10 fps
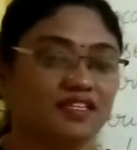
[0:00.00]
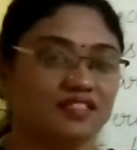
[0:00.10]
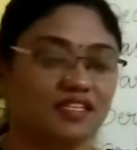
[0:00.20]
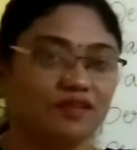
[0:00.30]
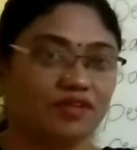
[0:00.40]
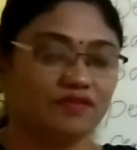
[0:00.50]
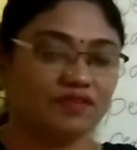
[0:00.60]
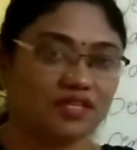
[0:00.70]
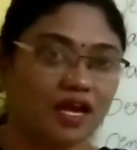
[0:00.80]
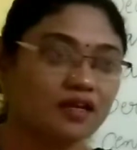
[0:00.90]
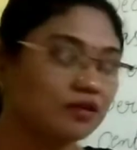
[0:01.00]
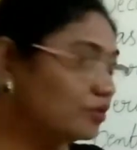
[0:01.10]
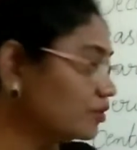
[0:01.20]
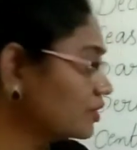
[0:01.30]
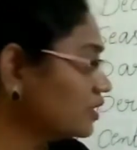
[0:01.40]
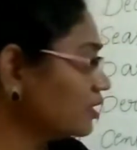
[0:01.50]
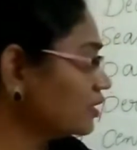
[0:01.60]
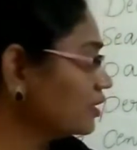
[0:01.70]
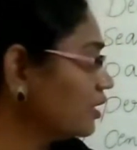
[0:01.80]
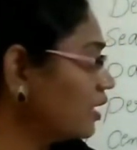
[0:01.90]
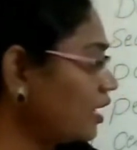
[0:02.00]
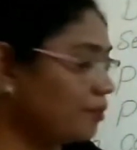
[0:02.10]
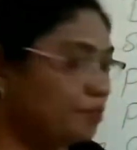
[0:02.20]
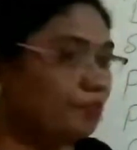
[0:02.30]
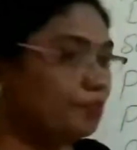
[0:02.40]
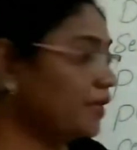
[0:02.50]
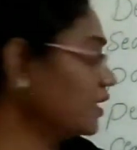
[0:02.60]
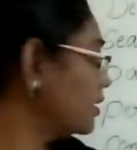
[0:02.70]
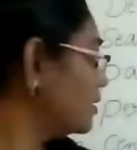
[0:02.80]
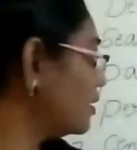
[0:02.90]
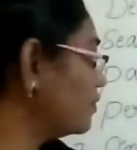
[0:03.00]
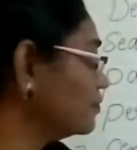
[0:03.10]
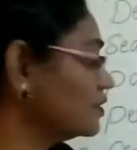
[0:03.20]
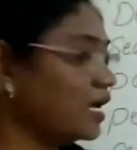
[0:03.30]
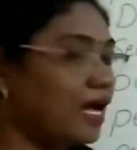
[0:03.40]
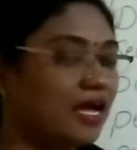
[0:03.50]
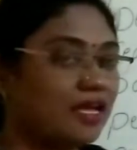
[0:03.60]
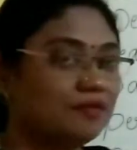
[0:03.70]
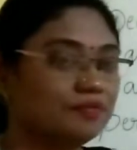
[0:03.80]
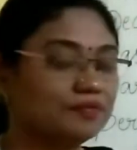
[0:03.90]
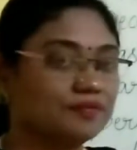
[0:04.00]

see, when we talk about the period of time,